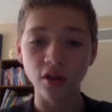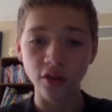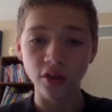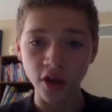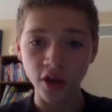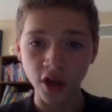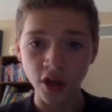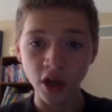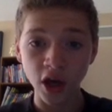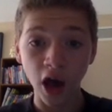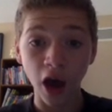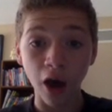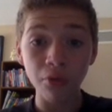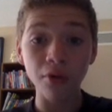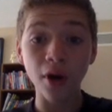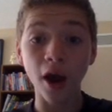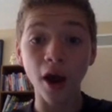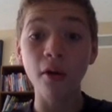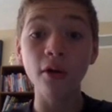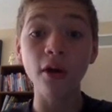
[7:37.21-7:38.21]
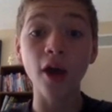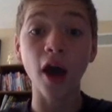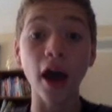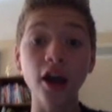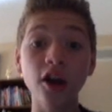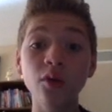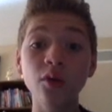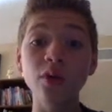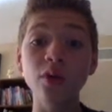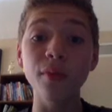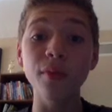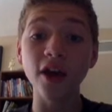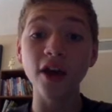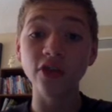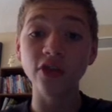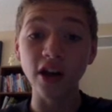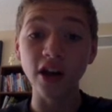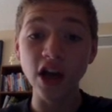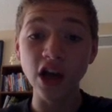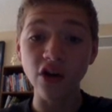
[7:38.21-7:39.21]
the how did we make
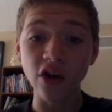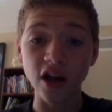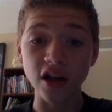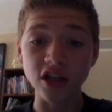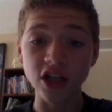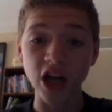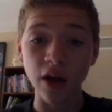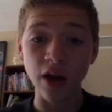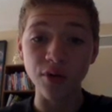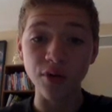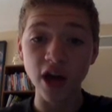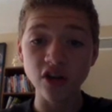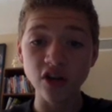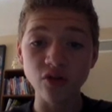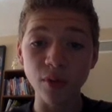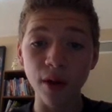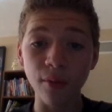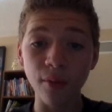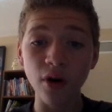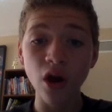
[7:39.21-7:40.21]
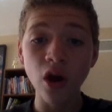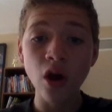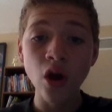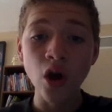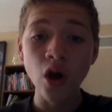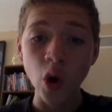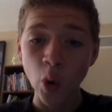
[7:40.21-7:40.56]
the link last time? Do you guys remember?